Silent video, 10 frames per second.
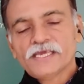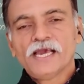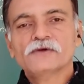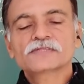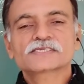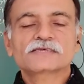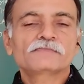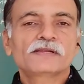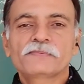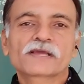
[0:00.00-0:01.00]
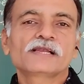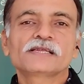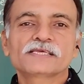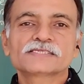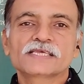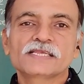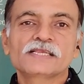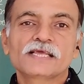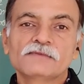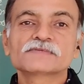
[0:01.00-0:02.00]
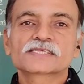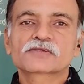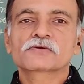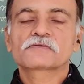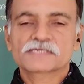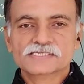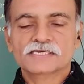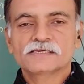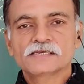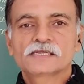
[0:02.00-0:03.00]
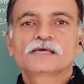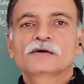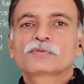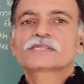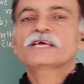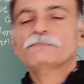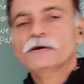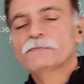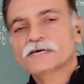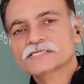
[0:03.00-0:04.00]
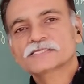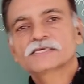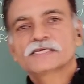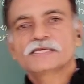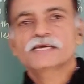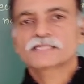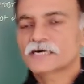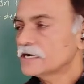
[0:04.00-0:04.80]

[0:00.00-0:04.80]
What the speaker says: have some difficulties in MCQ question. For that purpose, here